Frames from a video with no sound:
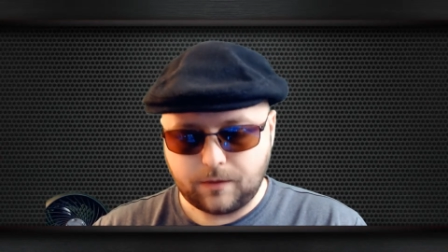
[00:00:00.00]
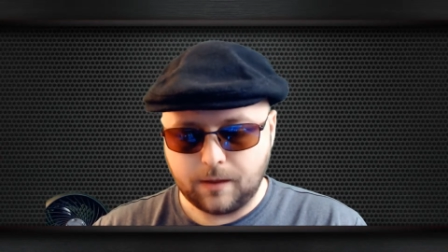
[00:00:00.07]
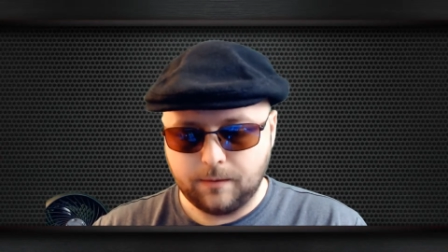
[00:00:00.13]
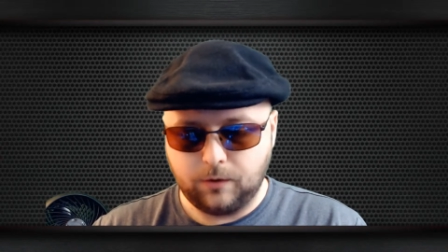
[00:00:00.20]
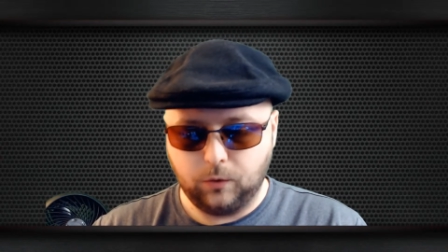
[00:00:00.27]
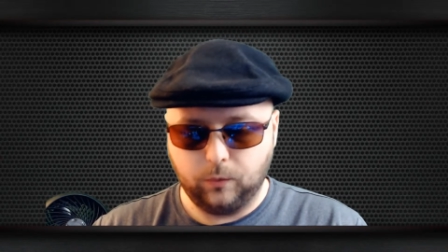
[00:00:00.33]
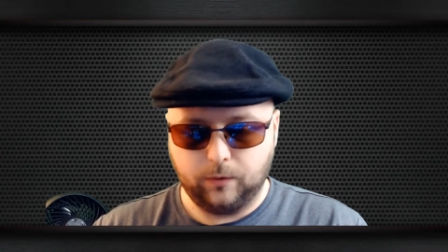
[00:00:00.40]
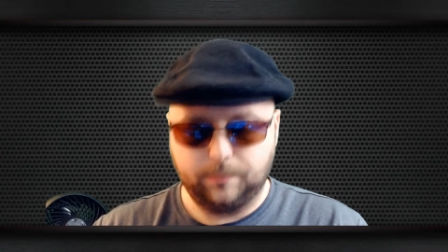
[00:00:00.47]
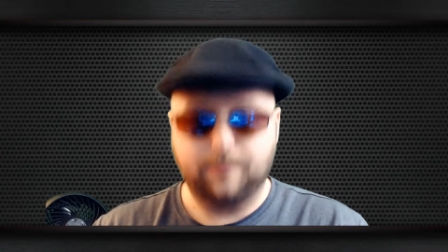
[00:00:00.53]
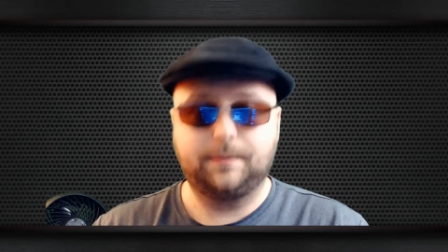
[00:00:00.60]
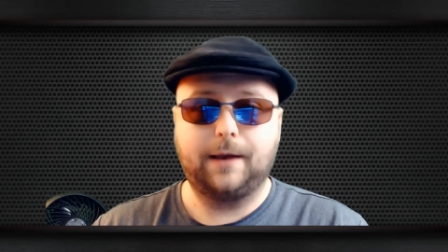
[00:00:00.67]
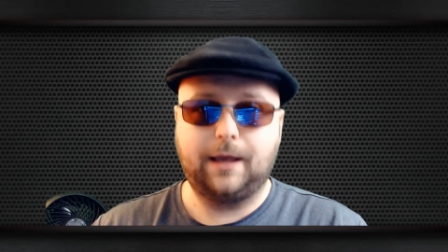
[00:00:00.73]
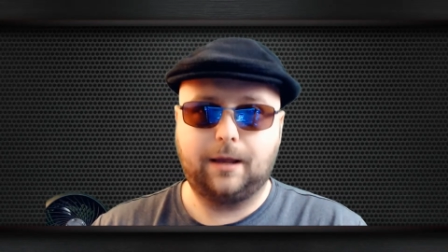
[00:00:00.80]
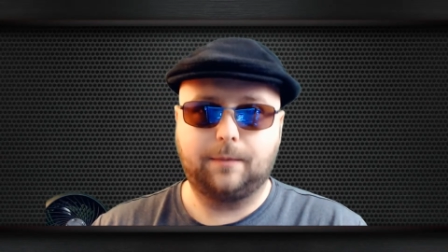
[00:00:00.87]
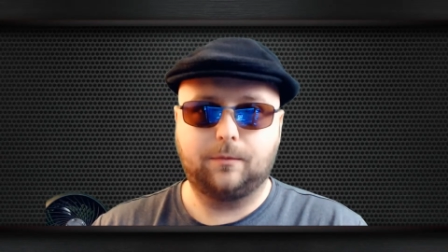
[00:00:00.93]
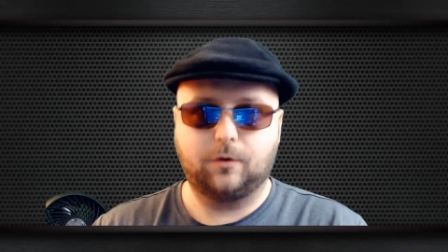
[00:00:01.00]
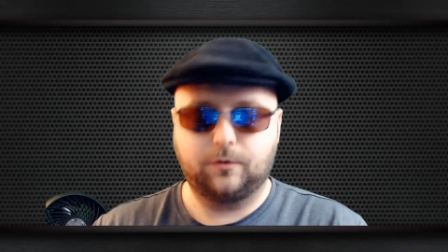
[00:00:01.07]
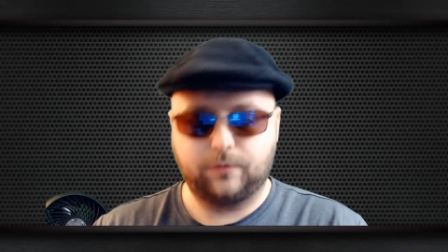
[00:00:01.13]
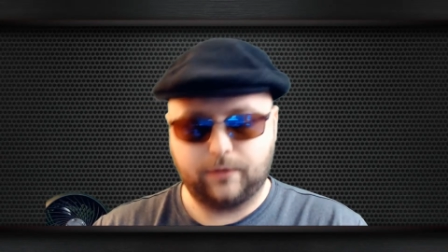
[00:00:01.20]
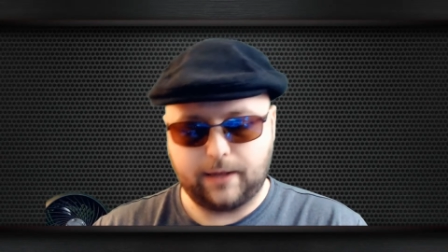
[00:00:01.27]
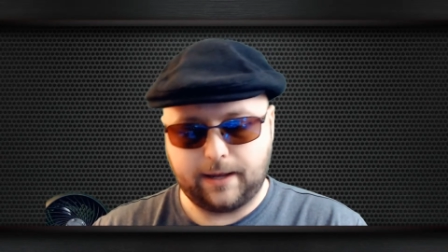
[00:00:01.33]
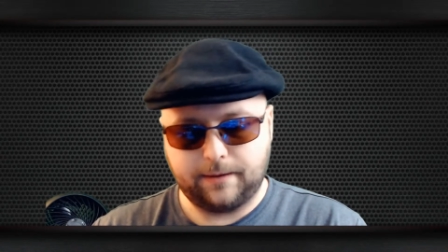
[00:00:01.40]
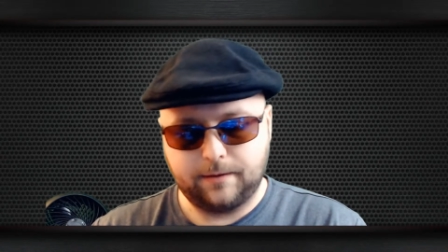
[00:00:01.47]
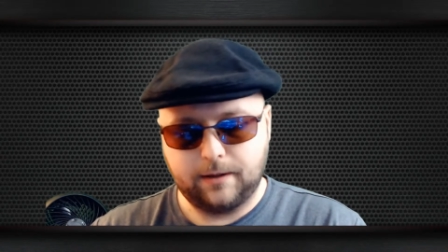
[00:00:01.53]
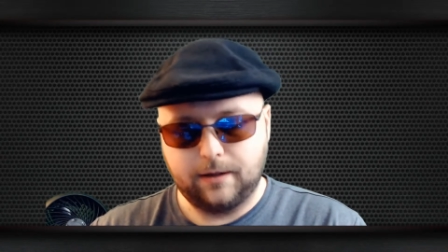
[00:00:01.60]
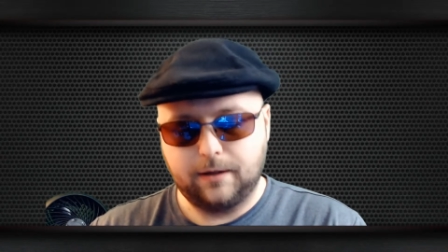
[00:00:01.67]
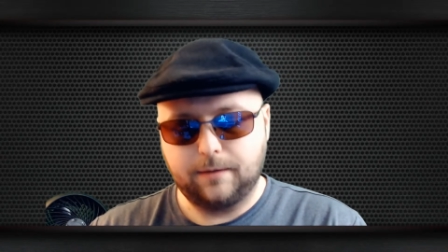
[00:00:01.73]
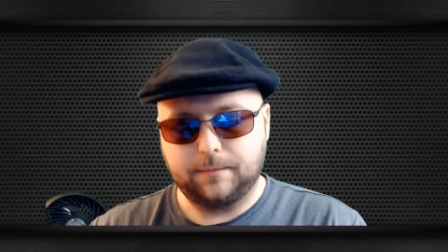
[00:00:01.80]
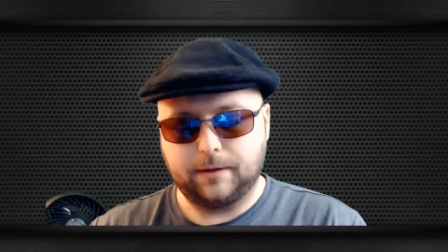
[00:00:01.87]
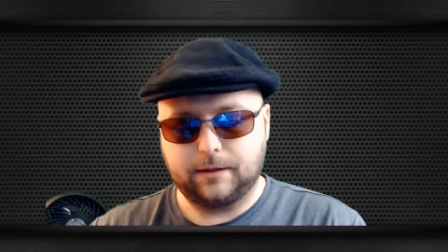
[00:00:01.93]
You will be paying more for that,
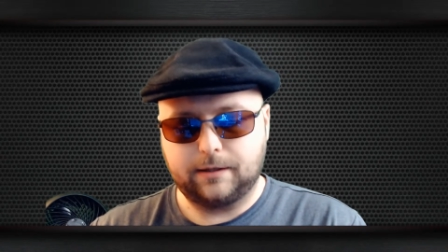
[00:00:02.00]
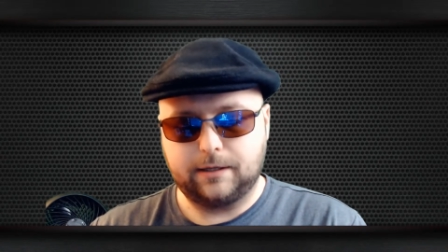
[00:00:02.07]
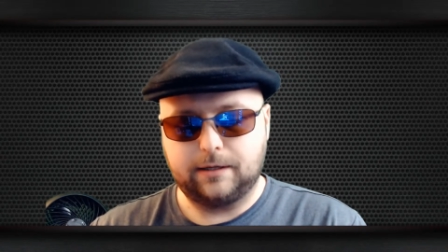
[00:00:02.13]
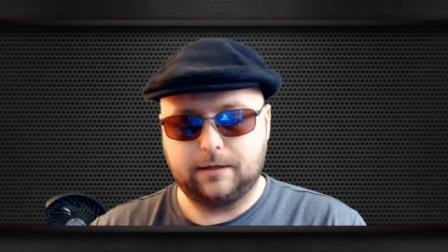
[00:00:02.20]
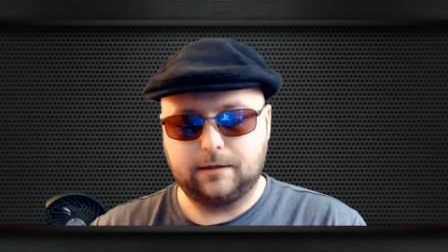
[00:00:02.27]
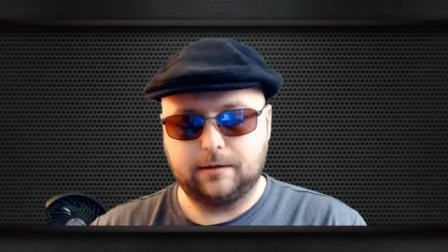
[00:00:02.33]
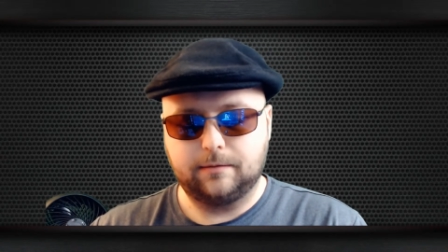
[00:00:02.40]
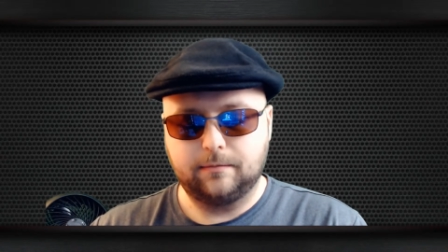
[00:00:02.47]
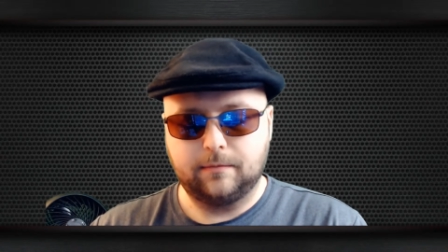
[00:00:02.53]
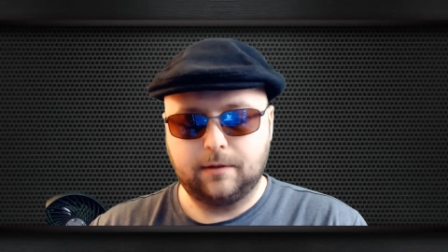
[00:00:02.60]
but I